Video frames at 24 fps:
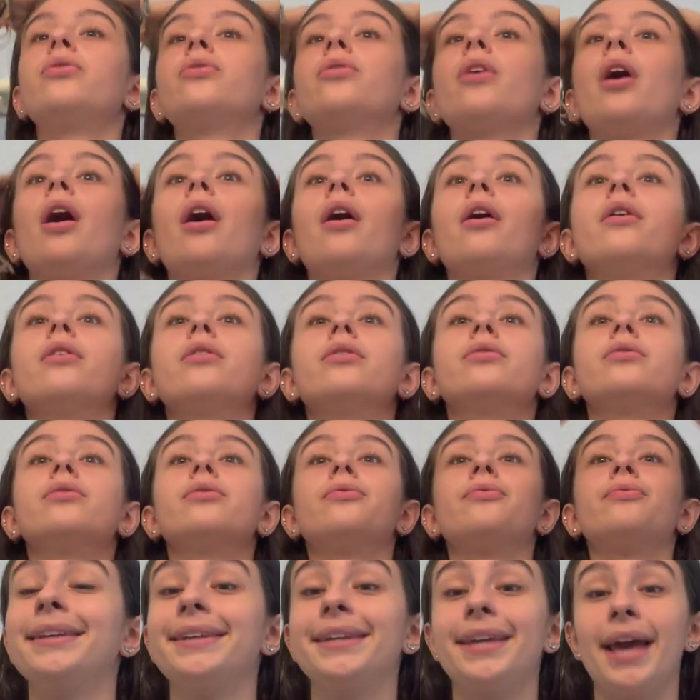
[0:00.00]

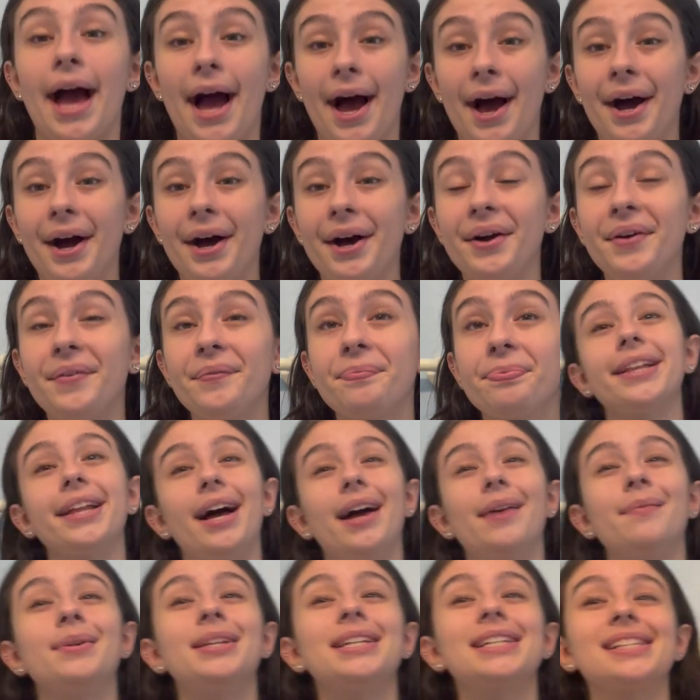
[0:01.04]
So yeah,
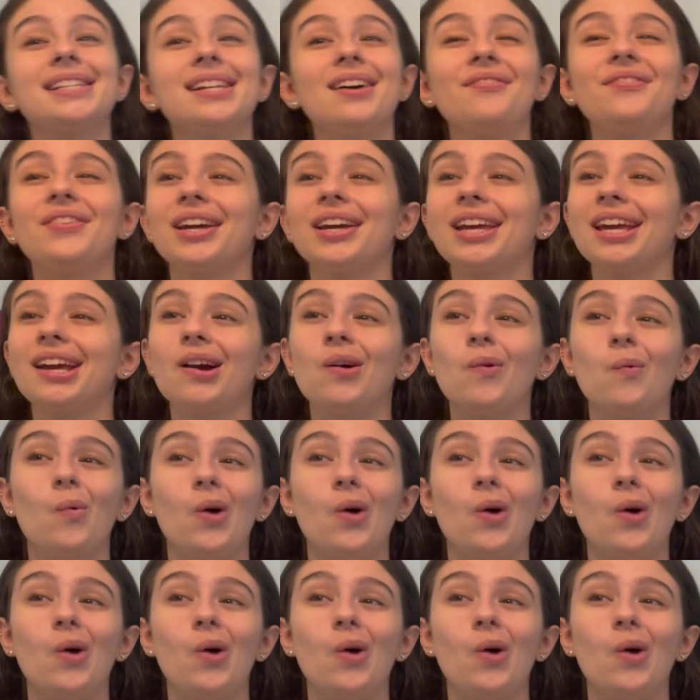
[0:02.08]
I'm gonna stop fucking